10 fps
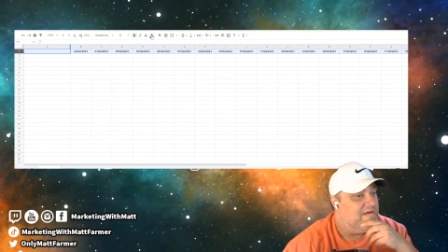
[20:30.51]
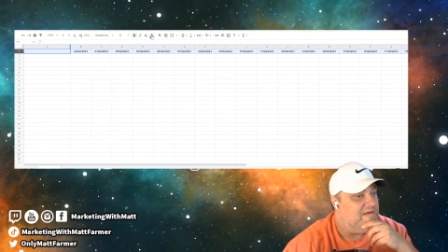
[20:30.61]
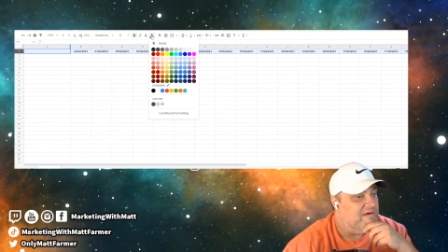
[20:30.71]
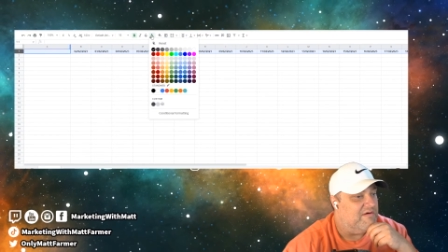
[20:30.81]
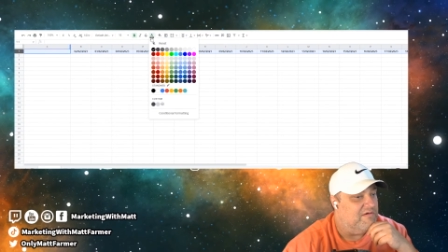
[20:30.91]

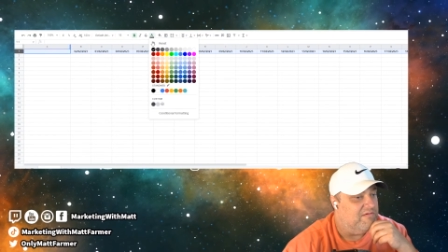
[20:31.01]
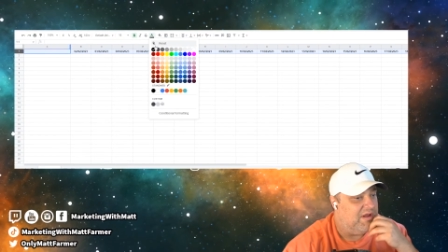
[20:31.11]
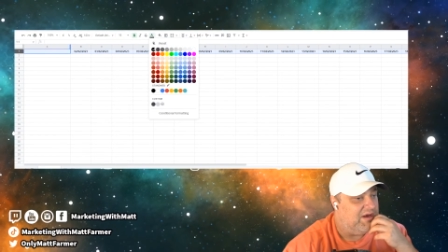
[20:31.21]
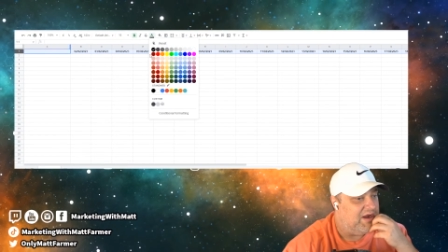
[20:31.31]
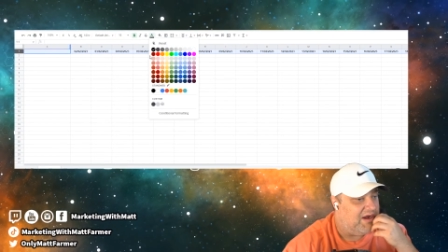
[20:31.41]
So we
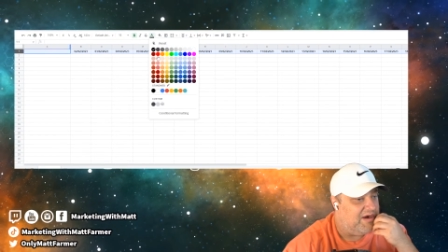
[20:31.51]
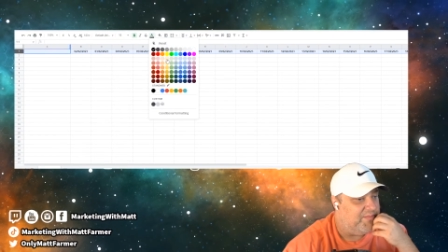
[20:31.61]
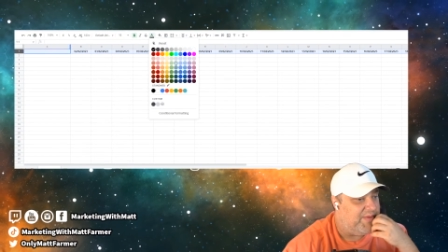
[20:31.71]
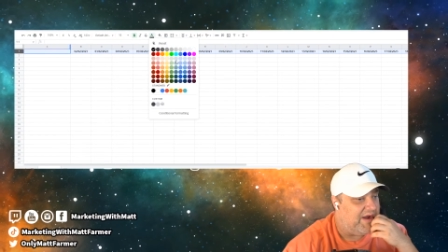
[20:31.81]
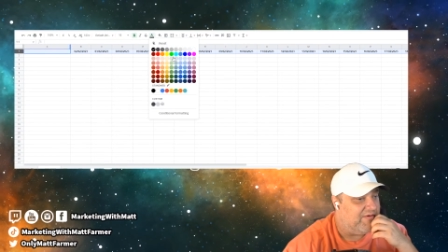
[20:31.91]
can add a
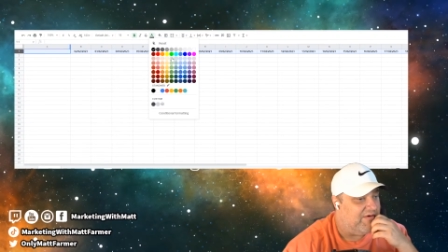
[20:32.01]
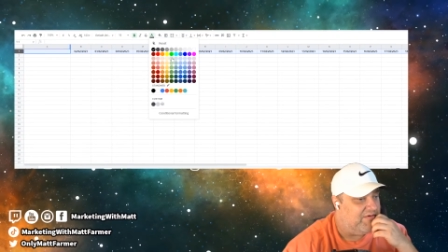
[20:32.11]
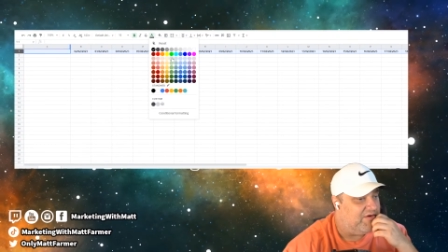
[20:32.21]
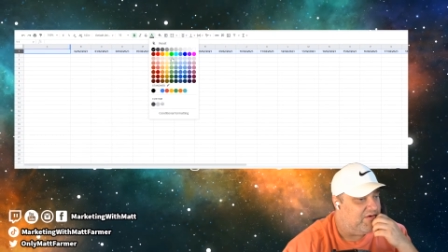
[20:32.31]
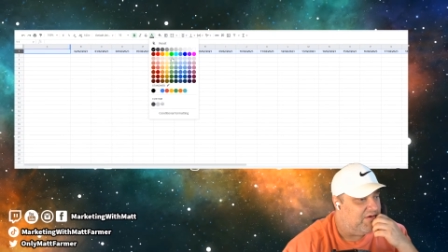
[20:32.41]

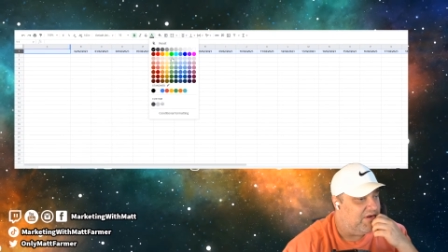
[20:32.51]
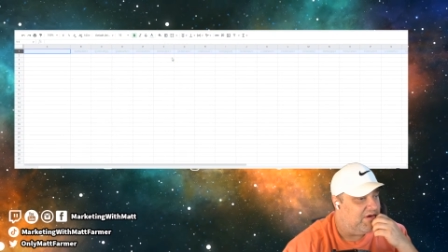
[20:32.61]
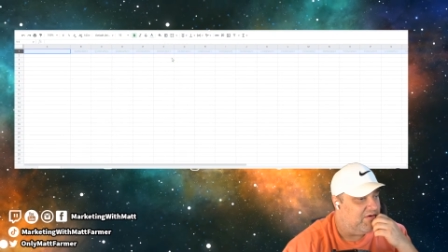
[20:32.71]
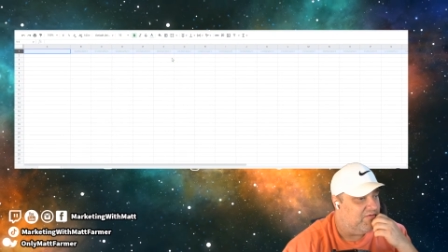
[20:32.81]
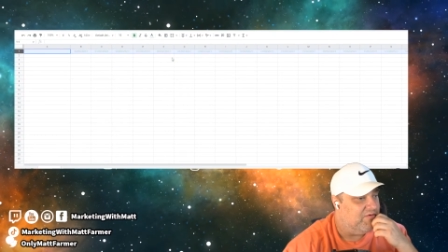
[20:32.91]
background to
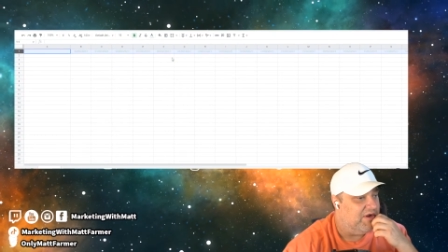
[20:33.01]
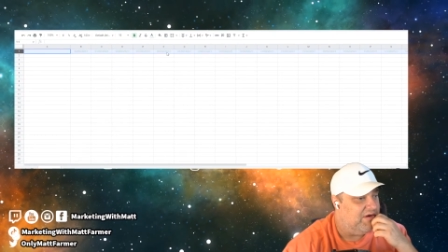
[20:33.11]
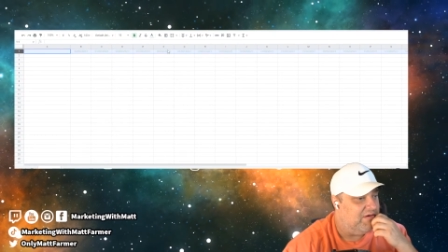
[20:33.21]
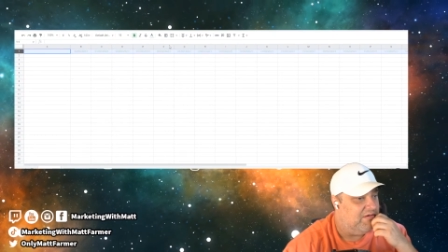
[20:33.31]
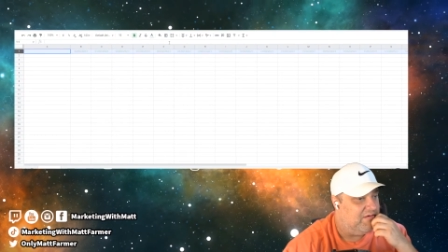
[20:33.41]
it.
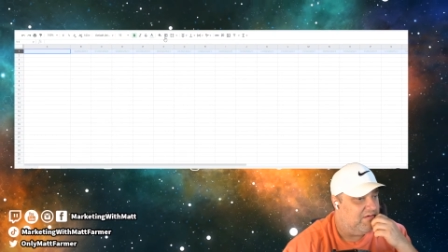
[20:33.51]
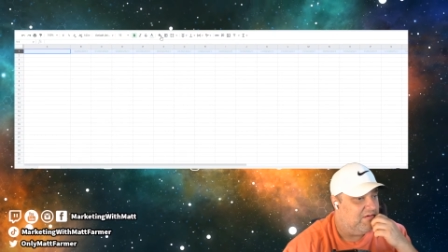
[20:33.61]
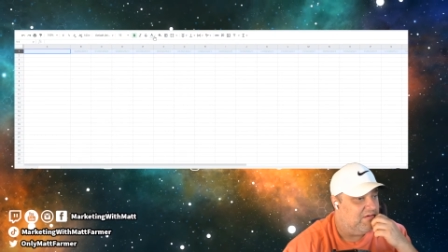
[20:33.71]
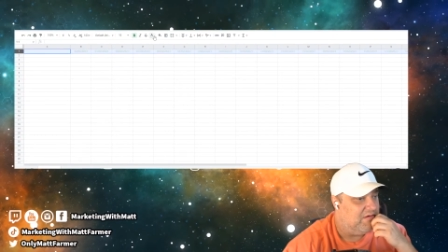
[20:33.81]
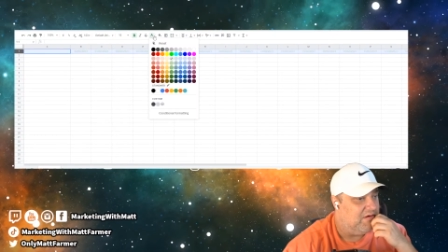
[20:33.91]
Green.
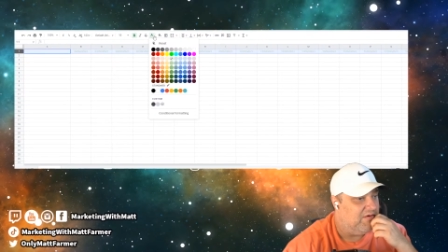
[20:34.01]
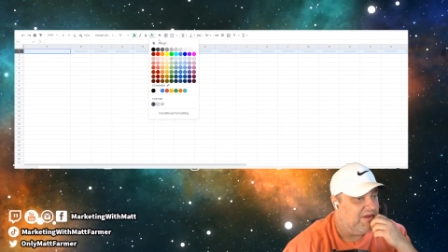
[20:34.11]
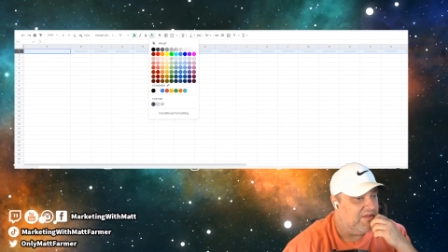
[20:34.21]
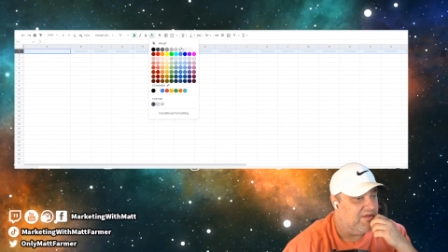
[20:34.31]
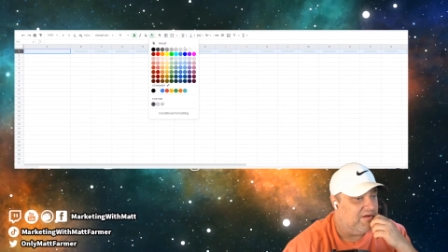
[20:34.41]
No,
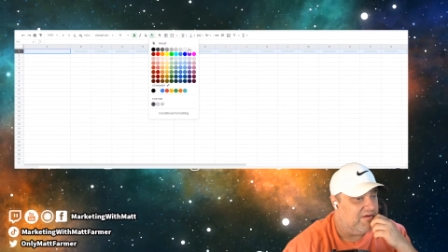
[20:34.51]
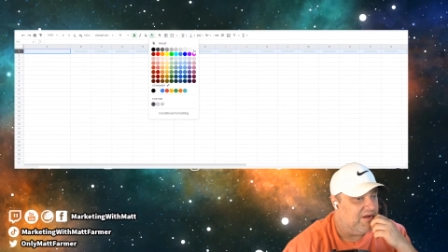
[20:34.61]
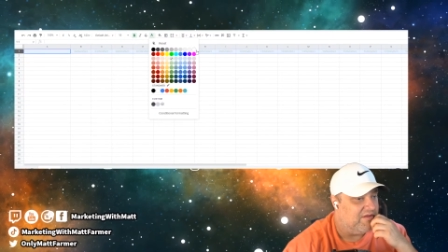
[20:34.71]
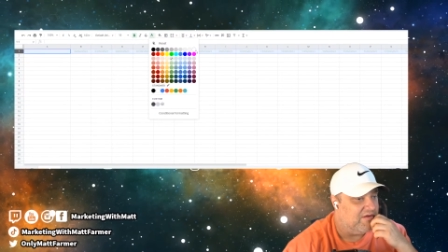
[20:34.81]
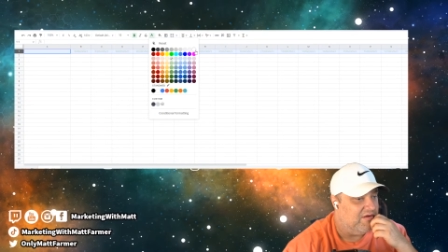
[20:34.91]
that's a
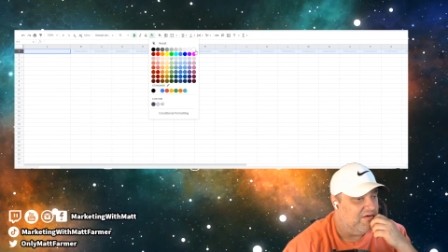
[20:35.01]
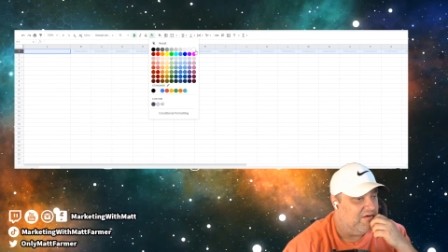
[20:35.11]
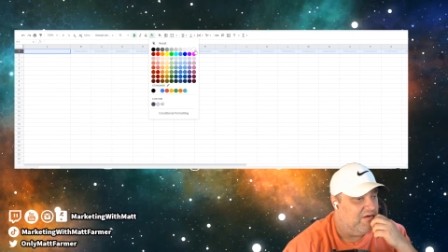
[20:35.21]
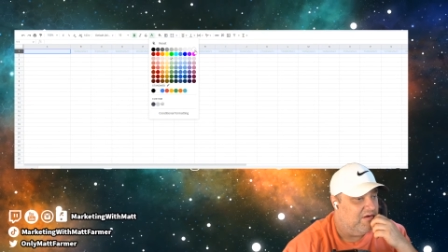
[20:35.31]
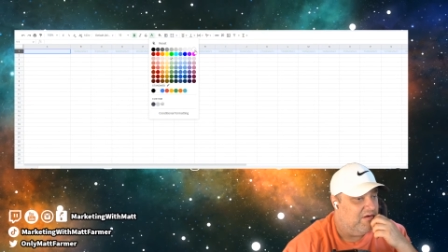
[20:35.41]
text
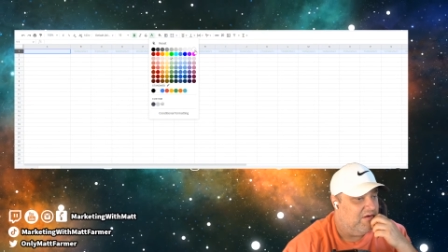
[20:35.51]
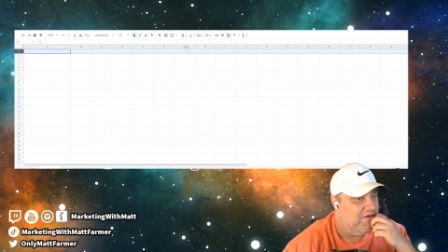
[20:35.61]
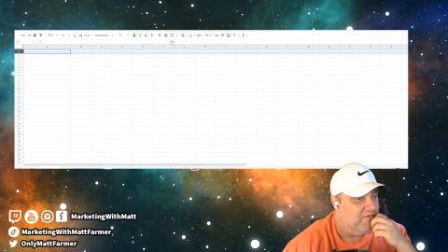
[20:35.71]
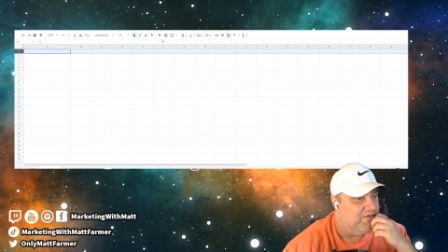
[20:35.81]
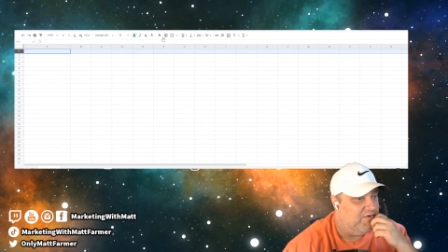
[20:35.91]
color.
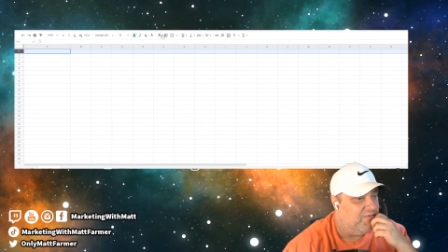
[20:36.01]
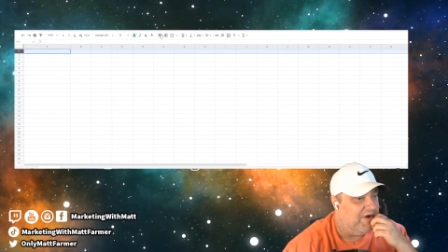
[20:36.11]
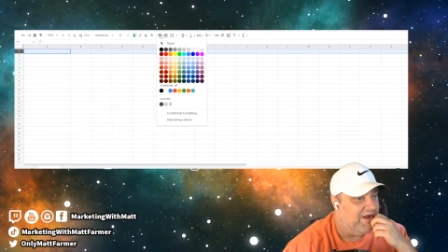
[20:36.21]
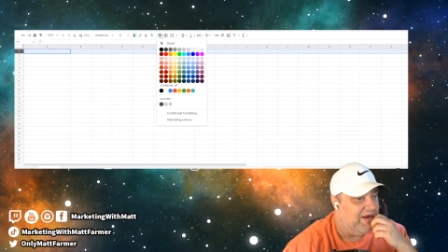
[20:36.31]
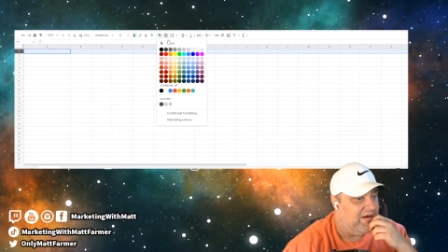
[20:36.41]
We'll do
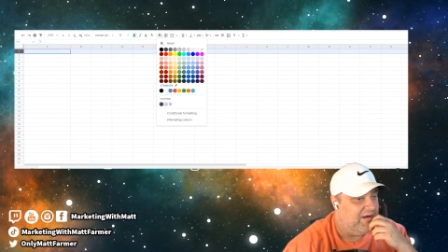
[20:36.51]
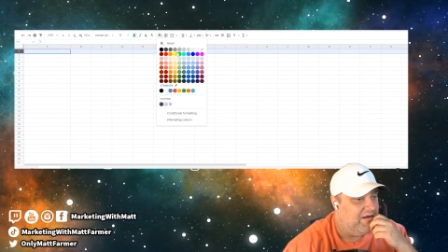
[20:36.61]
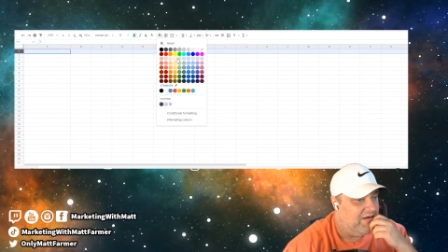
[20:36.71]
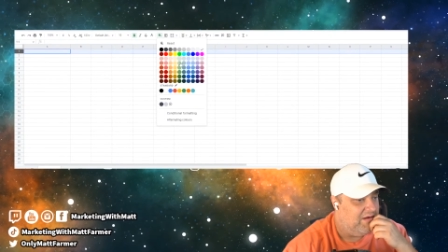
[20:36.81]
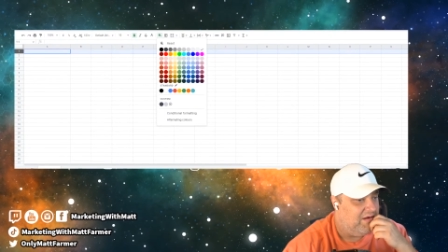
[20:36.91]
white
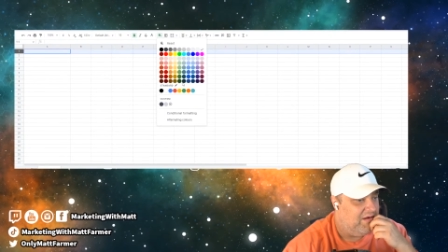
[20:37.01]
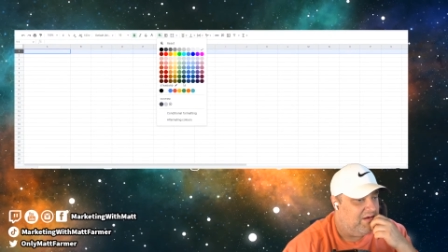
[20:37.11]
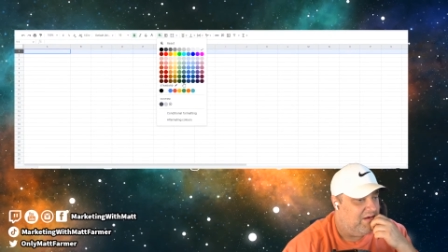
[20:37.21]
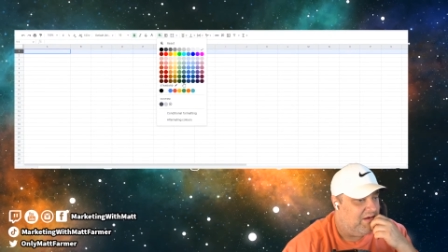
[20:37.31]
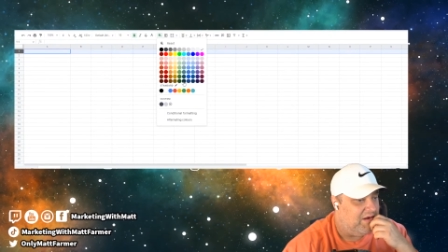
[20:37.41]

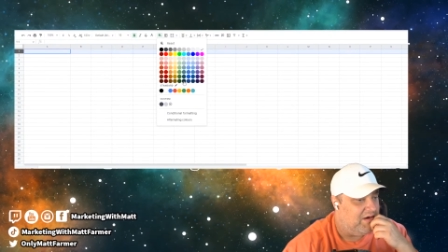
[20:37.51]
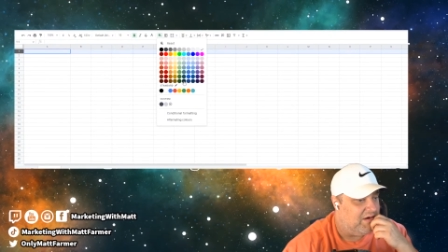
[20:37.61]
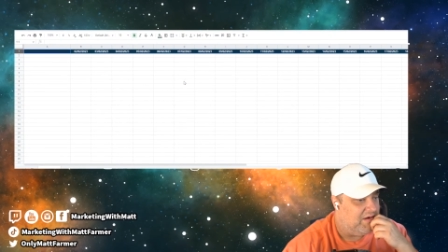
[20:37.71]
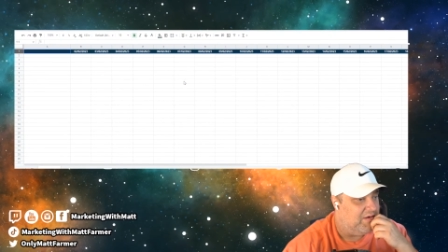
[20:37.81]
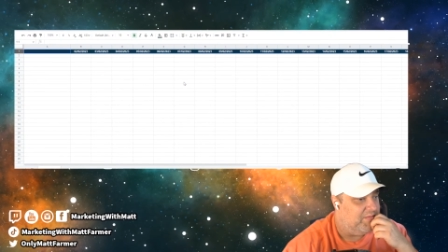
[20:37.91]
and
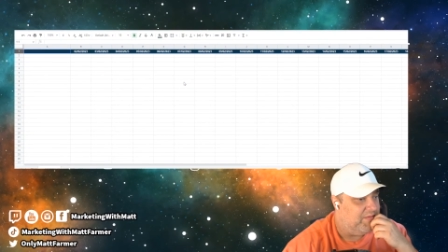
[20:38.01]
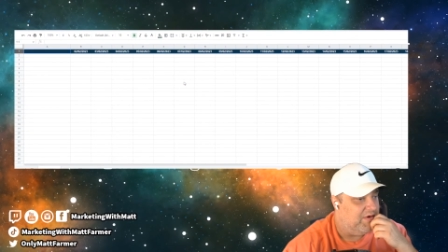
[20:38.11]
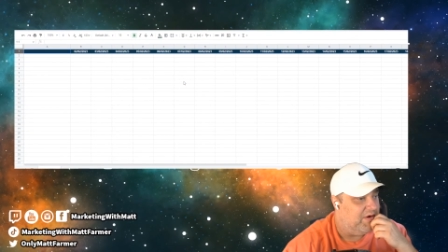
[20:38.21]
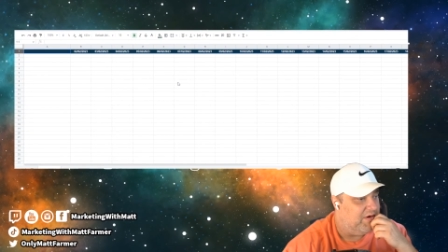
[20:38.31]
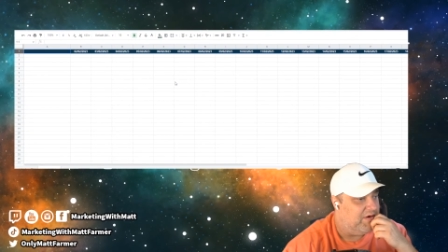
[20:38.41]
a
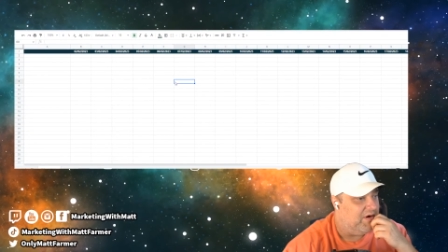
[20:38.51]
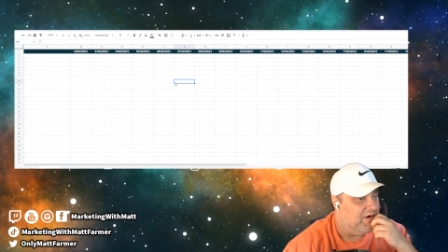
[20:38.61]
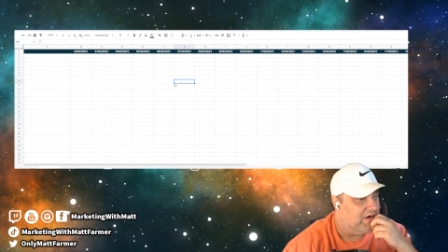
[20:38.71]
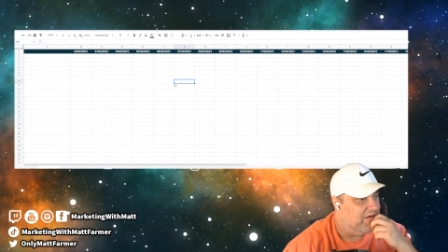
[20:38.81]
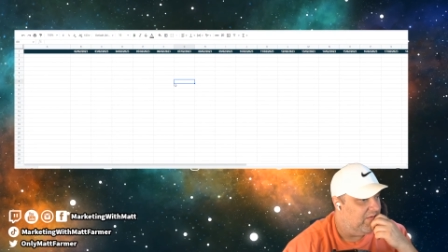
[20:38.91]

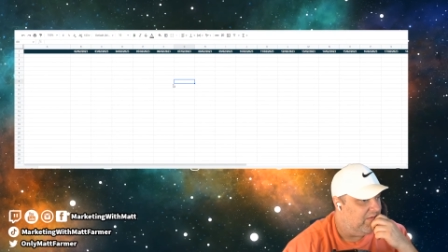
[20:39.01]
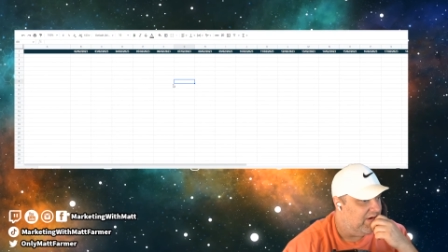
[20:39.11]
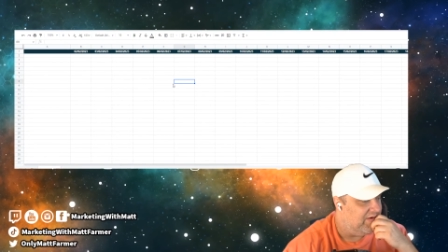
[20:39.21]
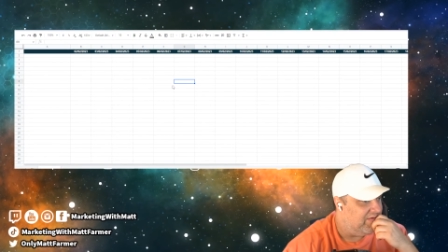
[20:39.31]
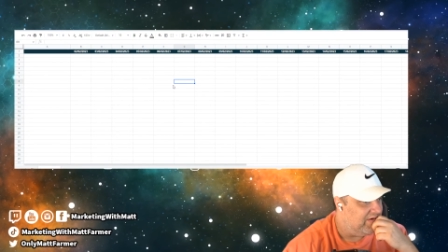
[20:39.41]
dark
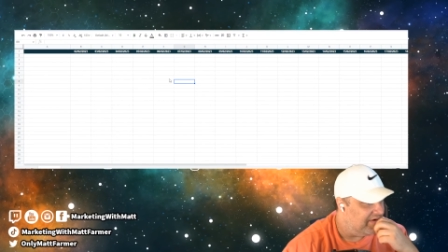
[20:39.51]
whatever